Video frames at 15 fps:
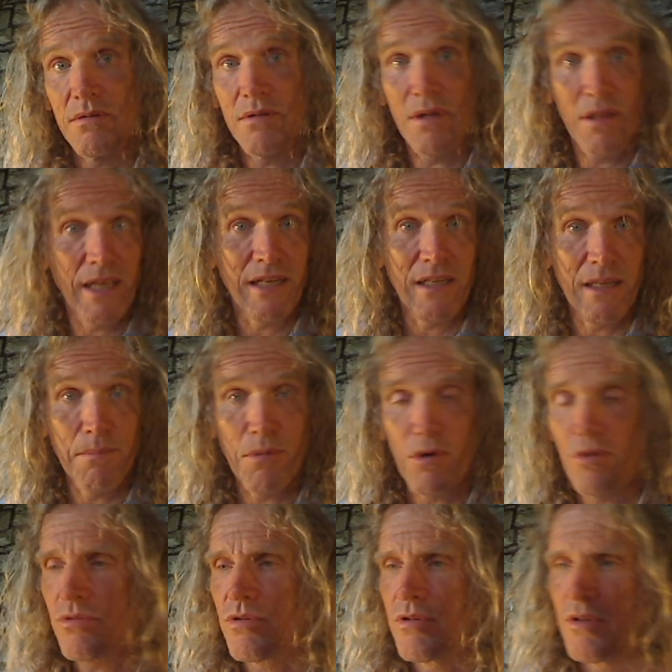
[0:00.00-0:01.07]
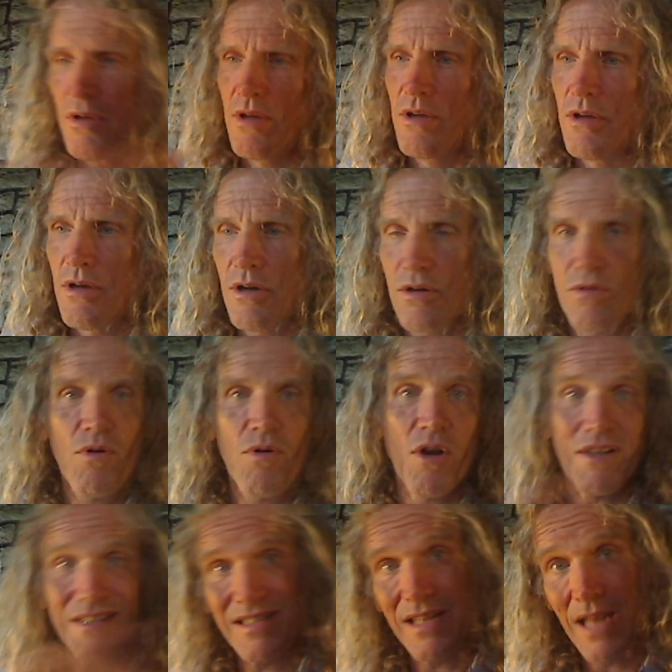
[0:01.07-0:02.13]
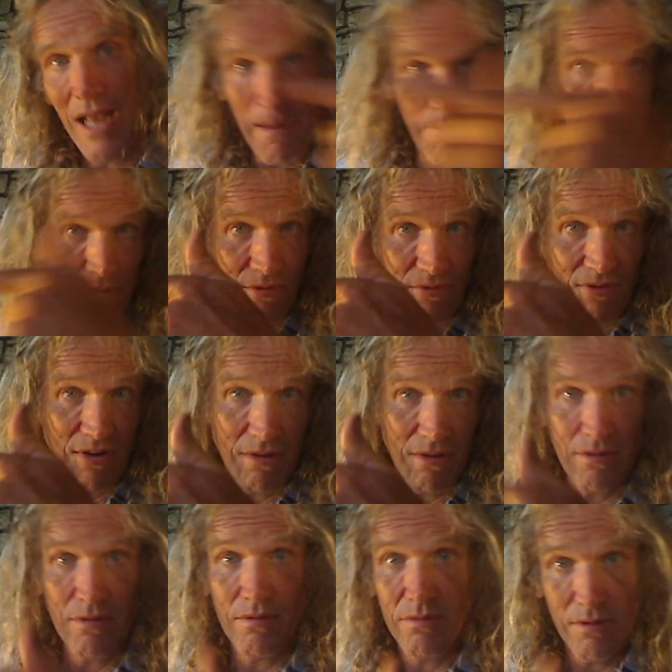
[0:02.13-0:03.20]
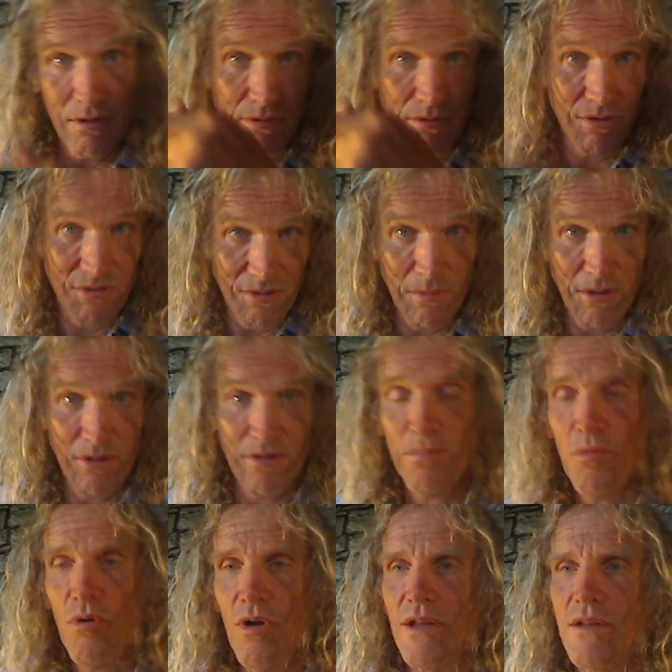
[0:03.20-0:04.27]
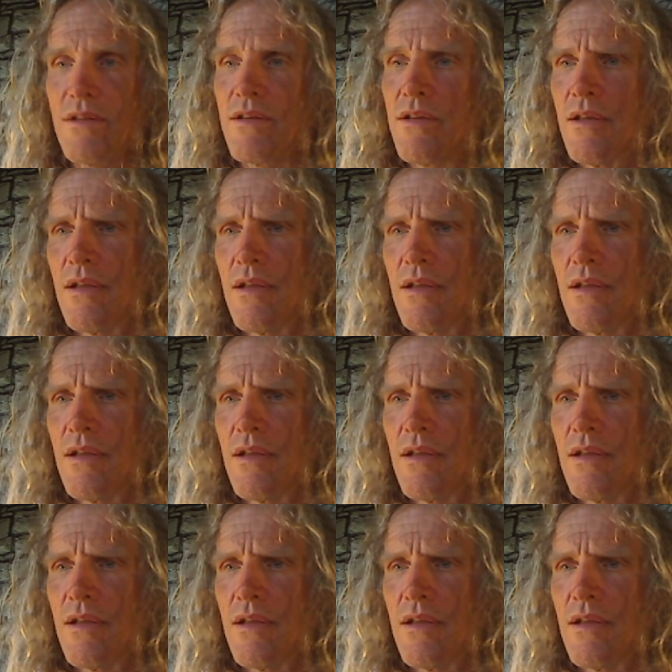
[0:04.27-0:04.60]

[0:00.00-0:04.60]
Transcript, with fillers: a lightning bolt across the atmosphere, you know, to some other point,